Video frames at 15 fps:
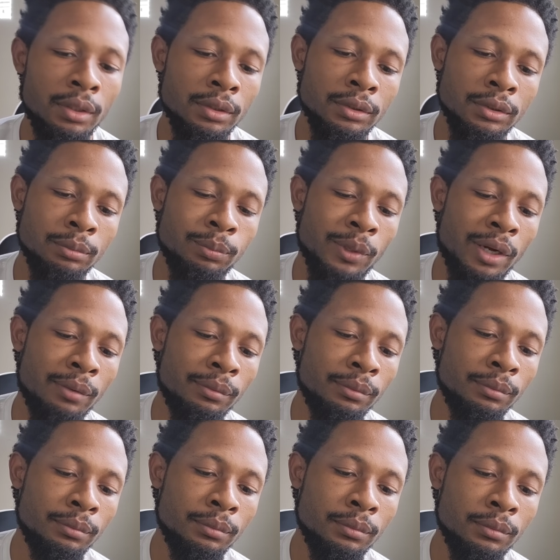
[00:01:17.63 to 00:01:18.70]
Here's the
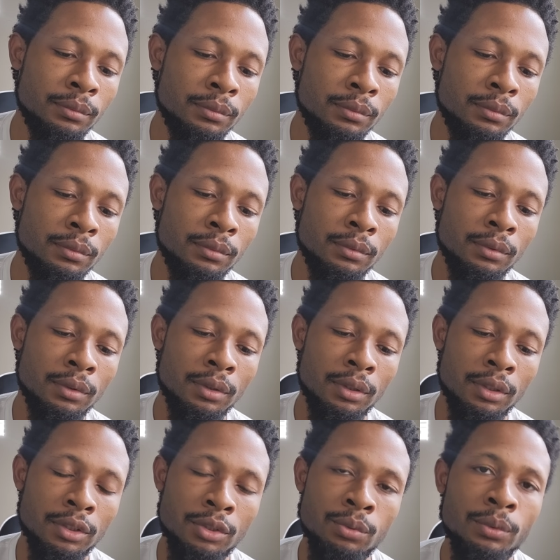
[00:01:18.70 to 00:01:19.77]
problem.
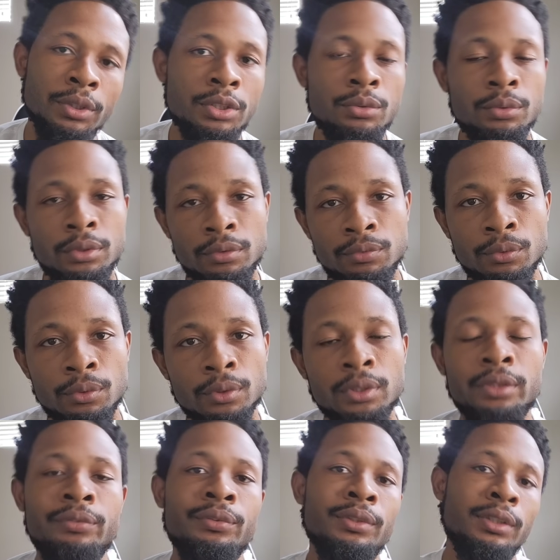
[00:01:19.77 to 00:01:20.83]
In
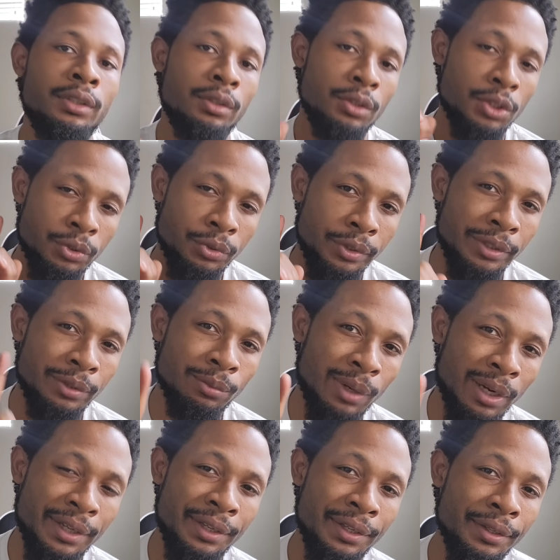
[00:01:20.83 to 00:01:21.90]
2024, if you look on screen
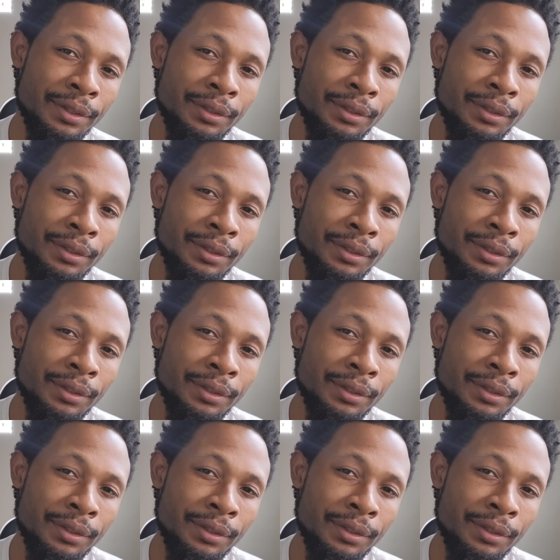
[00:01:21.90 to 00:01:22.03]
right